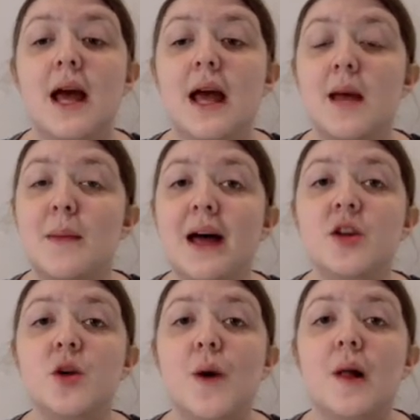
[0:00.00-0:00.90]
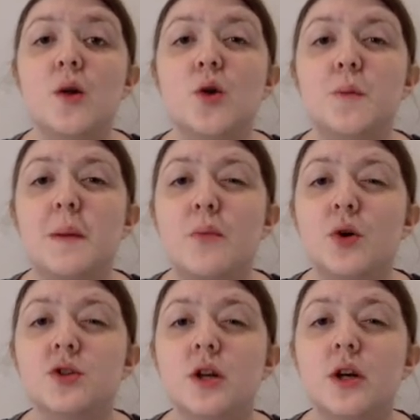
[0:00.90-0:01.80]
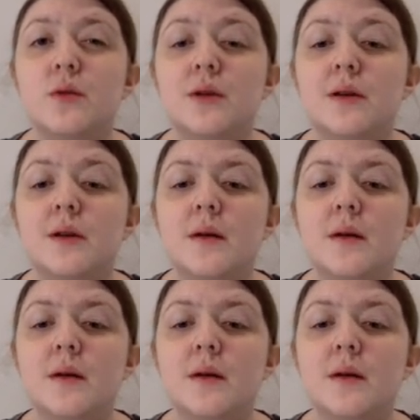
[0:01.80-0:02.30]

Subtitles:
Emmanuel could be prosecuted.